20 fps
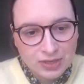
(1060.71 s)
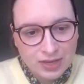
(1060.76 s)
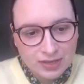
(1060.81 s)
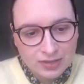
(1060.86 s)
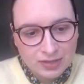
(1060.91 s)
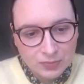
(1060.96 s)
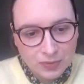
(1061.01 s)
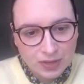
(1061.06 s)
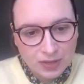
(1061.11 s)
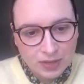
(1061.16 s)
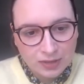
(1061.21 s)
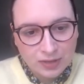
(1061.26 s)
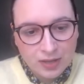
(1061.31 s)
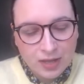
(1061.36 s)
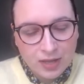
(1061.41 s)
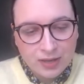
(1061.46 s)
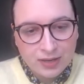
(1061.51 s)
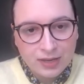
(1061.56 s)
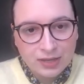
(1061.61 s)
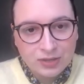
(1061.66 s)
as well
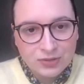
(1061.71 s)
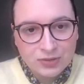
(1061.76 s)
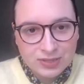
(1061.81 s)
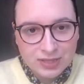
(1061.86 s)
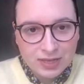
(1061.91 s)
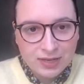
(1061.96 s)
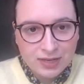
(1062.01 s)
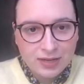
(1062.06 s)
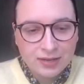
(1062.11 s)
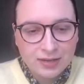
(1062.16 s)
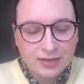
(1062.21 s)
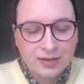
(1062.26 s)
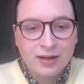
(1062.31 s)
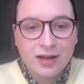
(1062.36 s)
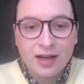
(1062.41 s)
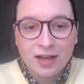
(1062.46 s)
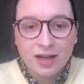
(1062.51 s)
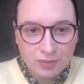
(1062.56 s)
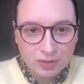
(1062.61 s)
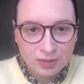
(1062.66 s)
like you said earlier
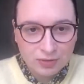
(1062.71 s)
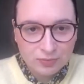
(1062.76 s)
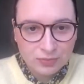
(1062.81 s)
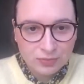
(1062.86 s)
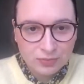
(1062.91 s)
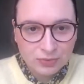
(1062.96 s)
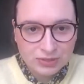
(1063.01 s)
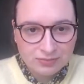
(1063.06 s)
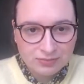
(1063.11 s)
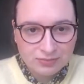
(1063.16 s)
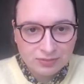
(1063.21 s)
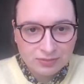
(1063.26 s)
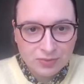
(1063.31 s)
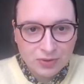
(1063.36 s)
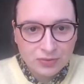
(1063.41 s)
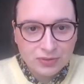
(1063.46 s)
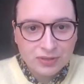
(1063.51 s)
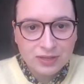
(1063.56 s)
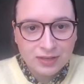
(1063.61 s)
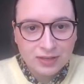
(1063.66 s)
i've been onboarded
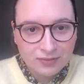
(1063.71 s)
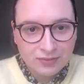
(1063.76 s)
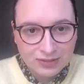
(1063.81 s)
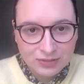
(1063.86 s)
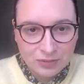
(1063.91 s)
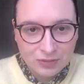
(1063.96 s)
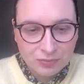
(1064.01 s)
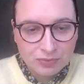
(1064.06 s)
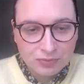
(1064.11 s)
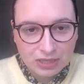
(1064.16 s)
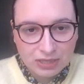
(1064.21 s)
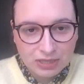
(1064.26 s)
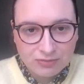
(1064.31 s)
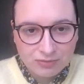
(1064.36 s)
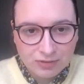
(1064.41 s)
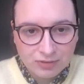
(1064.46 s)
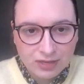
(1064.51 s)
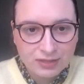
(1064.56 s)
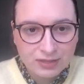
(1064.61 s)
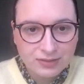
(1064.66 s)
remotely and that's completely
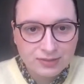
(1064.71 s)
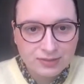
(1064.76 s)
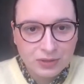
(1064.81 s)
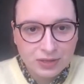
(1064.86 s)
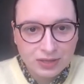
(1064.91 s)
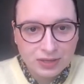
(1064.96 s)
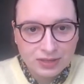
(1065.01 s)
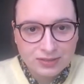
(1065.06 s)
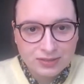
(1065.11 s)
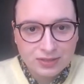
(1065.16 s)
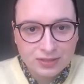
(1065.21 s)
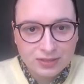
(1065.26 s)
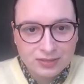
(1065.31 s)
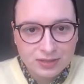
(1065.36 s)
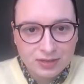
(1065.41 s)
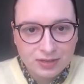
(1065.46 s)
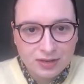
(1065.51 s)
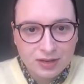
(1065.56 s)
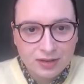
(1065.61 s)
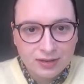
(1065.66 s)
right so i started
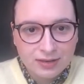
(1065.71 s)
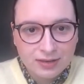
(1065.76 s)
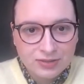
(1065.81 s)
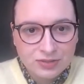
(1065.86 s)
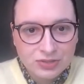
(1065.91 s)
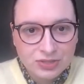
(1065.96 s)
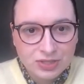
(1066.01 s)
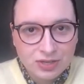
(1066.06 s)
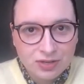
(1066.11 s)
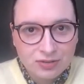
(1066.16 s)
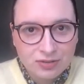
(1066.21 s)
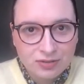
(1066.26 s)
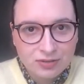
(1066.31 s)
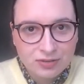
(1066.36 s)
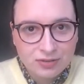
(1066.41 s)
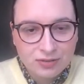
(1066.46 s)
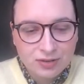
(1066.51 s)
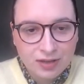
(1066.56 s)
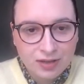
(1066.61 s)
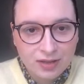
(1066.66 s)
at unleash
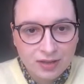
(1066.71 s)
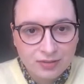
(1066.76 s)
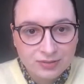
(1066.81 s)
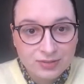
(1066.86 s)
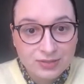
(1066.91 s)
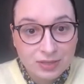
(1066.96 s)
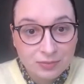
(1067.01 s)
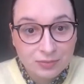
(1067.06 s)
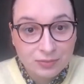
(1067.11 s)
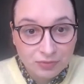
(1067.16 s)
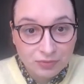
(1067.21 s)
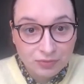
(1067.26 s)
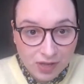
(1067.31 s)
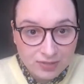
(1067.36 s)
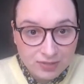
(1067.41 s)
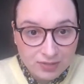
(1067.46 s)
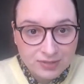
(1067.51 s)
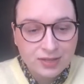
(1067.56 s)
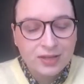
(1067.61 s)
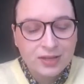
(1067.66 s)
on uh, december
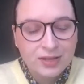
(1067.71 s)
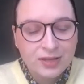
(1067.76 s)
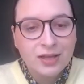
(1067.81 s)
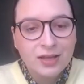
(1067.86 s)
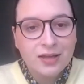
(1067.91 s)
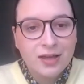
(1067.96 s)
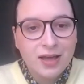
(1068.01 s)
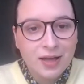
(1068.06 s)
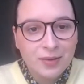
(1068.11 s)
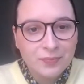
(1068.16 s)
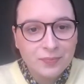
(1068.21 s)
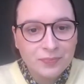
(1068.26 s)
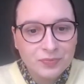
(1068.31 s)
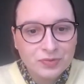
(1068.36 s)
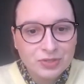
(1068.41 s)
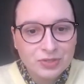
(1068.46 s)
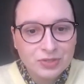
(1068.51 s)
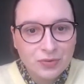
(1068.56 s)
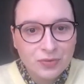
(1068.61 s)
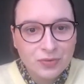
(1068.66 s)
1st um,
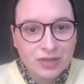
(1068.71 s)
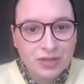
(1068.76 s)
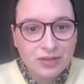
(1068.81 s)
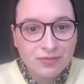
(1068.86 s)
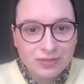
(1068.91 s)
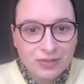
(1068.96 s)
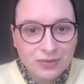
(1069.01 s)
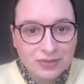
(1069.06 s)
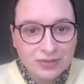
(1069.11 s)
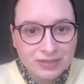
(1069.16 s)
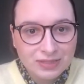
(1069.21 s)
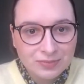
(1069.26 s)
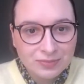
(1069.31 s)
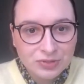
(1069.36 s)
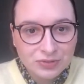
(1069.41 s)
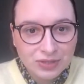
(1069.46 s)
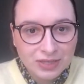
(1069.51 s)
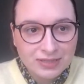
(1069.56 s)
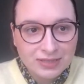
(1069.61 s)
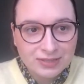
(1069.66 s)
so even though it seems
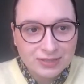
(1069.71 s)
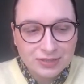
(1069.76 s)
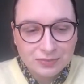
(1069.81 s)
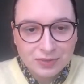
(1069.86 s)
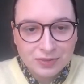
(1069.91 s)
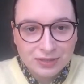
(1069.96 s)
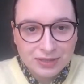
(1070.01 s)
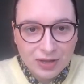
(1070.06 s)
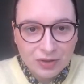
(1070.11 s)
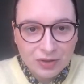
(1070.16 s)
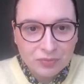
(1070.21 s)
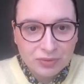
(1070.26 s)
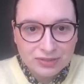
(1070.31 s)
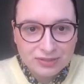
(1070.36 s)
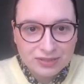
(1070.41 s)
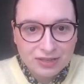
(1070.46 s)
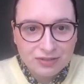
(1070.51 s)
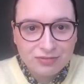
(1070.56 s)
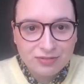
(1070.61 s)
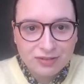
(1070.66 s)
crazy to me now
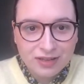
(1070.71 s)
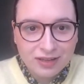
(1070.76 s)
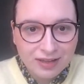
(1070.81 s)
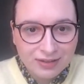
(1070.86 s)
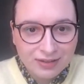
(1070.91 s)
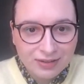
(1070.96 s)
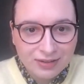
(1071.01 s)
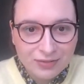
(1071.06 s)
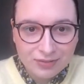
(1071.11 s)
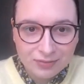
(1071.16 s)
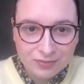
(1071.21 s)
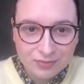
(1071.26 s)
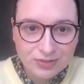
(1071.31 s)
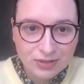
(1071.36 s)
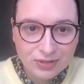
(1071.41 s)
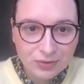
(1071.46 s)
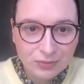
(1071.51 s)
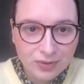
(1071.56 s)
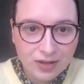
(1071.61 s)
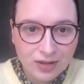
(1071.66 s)
because I feel like I know them
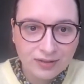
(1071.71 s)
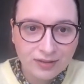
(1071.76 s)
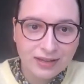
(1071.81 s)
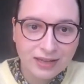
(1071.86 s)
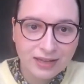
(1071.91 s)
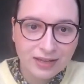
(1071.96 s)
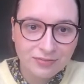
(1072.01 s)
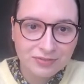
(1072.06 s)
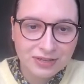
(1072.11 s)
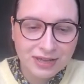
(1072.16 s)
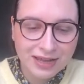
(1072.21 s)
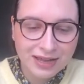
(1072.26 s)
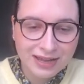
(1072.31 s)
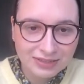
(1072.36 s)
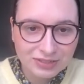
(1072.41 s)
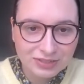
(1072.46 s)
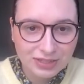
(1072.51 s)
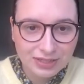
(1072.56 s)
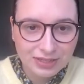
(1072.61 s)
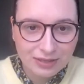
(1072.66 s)
so well, I haven't
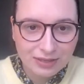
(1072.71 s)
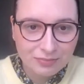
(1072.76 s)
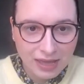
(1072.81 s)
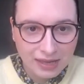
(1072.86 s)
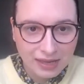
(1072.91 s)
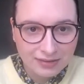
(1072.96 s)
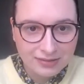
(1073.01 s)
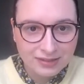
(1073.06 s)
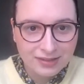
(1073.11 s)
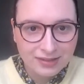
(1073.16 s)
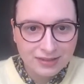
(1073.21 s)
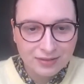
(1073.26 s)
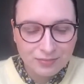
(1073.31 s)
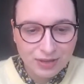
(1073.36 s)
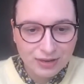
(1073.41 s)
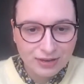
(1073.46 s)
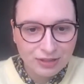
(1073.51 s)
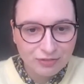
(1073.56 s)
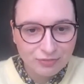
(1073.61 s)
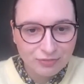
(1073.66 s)
actually met
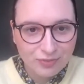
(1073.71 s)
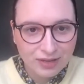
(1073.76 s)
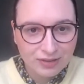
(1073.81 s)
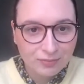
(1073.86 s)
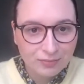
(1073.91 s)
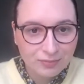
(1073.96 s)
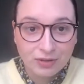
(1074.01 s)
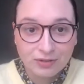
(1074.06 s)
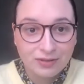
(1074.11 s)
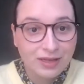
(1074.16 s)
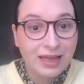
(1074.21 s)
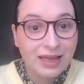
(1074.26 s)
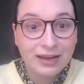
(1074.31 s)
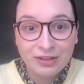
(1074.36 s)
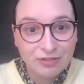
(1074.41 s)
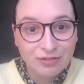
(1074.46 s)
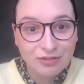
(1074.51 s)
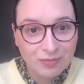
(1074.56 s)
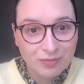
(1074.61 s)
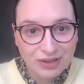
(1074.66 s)
many of my well any
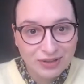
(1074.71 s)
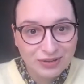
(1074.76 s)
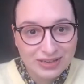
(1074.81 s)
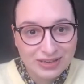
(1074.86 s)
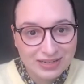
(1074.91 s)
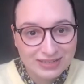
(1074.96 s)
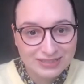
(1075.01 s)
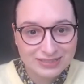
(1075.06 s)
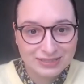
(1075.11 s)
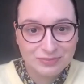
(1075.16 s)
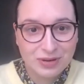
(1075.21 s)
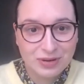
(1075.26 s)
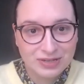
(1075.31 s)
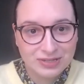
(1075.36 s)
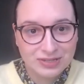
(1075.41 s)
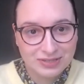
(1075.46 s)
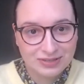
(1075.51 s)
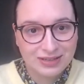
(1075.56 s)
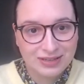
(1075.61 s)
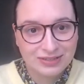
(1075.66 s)
of my colleagues in
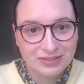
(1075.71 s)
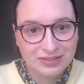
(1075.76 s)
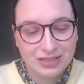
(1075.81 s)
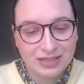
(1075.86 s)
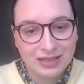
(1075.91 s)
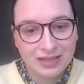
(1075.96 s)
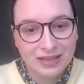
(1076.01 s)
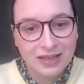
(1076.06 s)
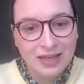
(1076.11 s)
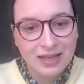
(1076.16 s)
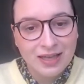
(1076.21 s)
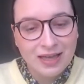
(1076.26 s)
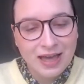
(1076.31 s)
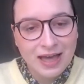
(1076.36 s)
person actually.